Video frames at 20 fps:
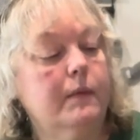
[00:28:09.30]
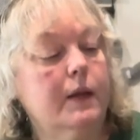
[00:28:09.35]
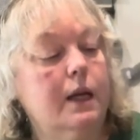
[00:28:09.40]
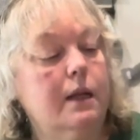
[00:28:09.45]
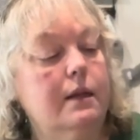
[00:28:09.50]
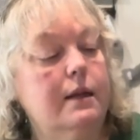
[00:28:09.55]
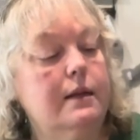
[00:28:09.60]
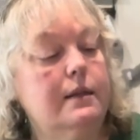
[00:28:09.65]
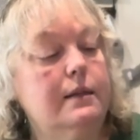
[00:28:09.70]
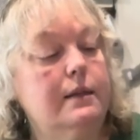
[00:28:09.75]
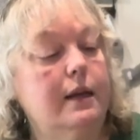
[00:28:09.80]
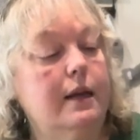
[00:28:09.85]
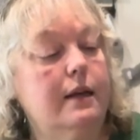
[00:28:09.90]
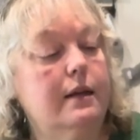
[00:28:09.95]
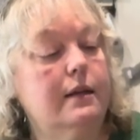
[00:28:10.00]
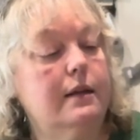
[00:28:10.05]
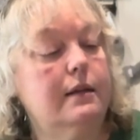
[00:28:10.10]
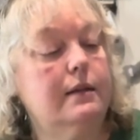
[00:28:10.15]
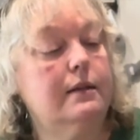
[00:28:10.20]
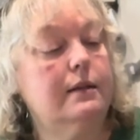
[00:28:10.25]
This
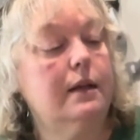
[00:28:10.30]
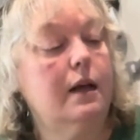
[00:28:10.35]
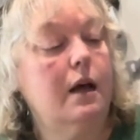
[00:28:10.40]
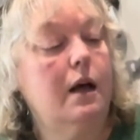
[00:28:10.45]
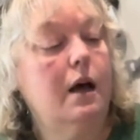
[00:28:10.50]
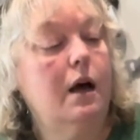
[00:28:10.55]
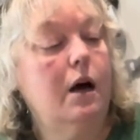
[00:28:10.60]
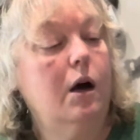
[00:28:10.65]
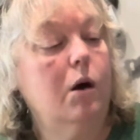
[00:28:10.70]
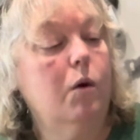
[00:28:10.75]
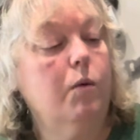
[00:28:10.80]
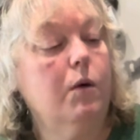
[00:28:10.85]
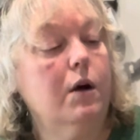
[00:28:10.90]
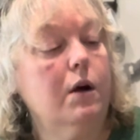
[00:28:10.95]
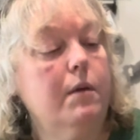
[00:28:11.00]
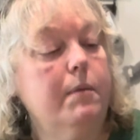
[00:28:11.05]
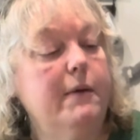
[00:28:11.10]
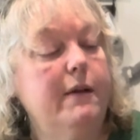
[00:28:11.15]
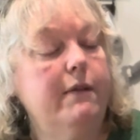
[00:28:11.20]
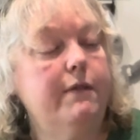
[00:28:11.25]
is a
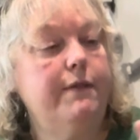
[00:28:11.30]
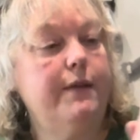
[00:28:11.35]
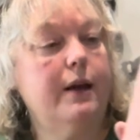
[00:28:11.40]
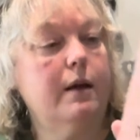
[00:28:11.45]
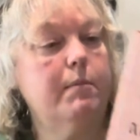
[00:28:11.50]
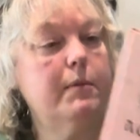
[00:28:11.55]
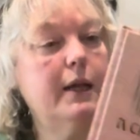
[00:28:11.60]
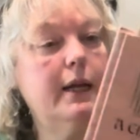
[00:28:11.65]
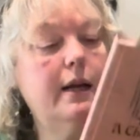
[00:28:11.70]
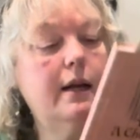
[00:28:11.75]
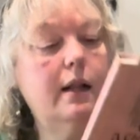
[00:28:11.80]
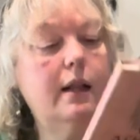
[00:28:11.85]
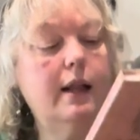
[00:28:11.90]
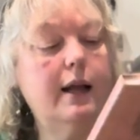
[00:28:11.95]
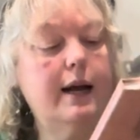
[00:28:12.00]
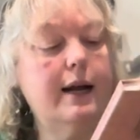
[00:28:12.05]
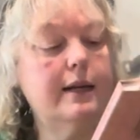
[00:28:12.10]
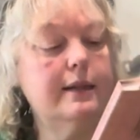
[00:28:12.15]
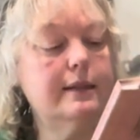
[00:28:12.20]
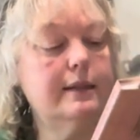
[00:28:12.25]
Workman family
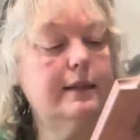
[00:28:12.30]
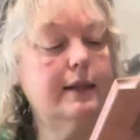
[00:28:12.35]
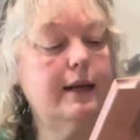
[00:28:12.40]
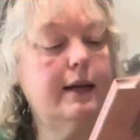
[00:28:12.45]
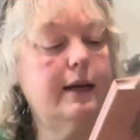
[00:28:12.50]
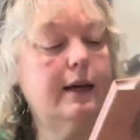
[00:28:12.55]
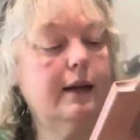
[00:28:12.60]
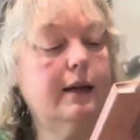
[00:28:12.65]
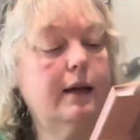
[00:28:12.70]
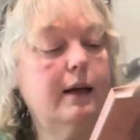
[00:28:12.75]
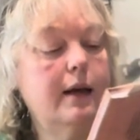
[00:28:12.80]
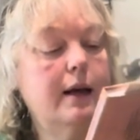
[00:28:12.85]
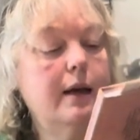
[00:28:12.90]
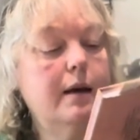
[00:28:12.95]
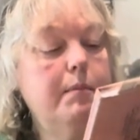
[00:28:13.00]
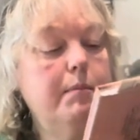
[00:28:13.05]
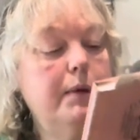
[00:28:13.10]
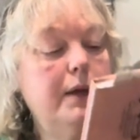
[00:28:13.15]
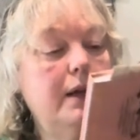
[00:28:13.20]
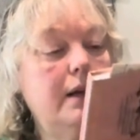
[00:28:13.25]
classic,
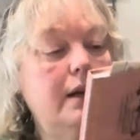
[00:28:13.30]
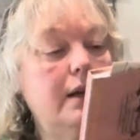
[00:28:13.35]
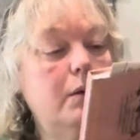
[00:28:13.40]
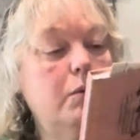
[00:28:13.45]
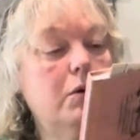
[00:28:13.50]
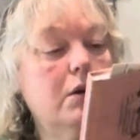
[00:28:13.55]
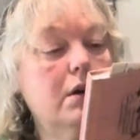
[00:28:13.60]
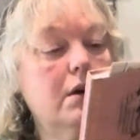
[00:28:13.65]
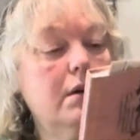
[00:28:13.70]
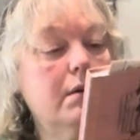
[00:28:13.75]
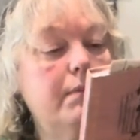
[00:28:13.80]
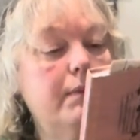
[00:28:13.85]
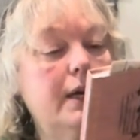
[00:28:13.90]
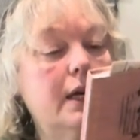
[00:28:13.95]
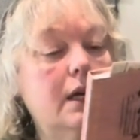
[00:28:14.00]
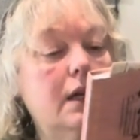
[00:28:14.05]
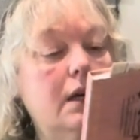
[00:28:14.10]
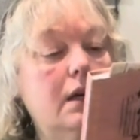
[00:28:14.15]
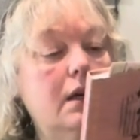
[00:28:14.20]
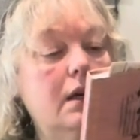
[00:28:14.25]
P.D.
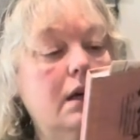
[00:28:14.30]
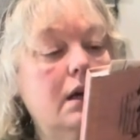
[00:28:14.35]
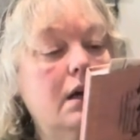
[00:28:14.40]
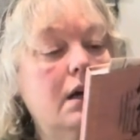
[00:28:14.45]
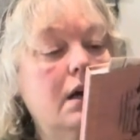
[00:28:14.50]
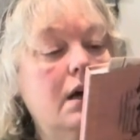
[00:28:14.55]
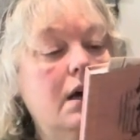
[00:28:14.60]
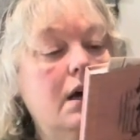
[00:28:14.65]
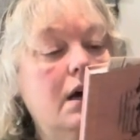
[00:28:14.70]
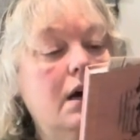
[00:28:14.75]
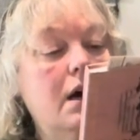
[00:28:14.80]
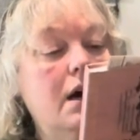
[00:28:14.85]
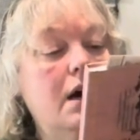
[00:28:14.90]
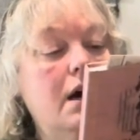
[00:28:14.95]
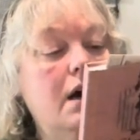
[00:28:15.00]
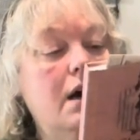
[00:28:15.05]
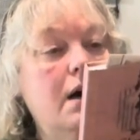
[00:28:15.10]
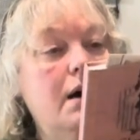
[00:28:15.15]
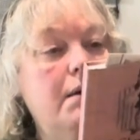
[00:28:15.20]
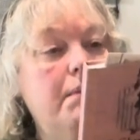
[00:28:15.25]
Workman,
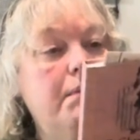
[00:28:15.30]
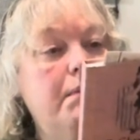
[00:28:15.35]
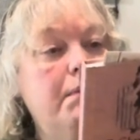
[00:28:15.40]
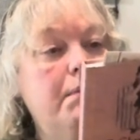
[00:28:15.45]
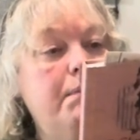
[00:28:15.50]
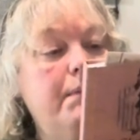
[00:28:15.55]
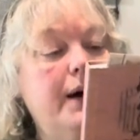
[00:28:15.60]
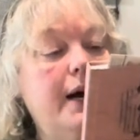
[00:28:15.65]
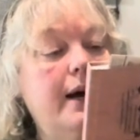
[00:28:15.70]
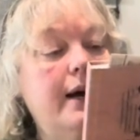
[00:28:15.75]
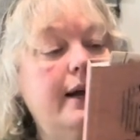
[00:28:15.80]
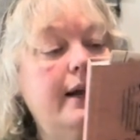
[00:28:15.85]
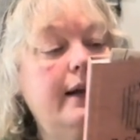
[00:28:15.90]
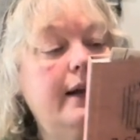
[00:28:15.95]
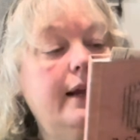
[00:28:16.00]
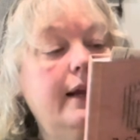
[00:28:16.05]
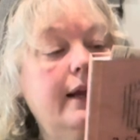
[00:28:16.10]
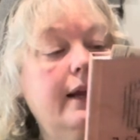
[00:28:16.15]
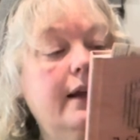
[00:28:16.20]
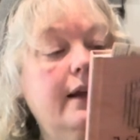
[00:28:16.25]
but
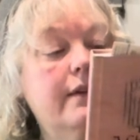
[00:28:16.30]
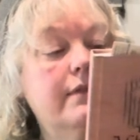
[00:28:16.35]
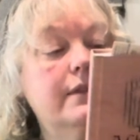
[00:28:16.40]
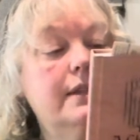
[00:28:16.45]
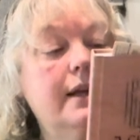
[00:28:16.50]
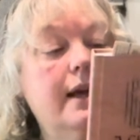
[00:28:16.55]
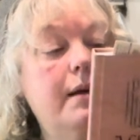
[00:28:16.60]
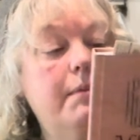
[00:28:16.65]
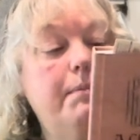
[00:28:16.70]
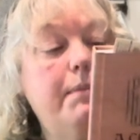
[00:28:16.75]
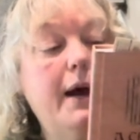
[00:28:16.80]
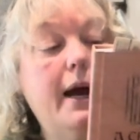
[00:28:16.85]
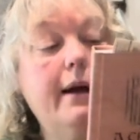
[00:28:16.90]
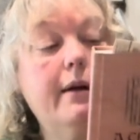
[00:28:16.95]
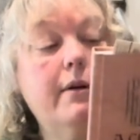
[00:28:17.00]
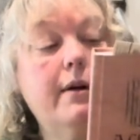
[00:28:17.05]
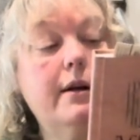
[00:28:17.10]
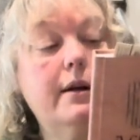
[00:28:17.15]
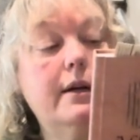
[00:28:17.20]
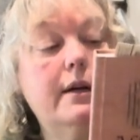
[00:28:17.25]
it gives a
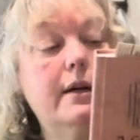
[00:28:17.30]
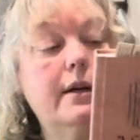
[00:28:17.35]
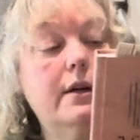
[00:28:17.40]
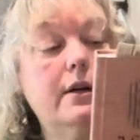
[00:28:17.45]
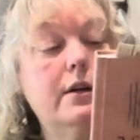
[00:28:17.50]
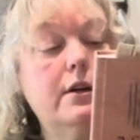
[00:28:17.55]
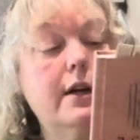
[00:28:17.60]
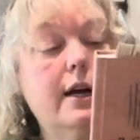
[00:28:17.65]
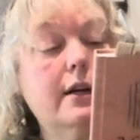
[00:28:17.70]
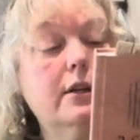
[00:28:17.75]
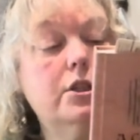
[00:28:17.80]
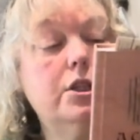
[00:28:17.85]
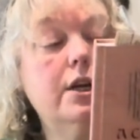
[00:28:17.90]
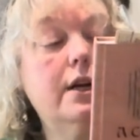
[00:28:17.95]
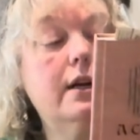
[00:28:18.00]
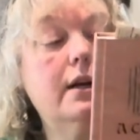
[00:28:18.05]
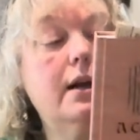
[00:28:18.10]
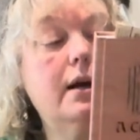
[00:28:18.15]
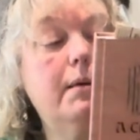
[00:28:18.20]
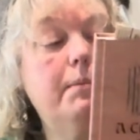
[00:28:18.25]
background and
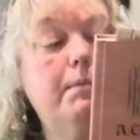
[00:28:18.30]
introduction,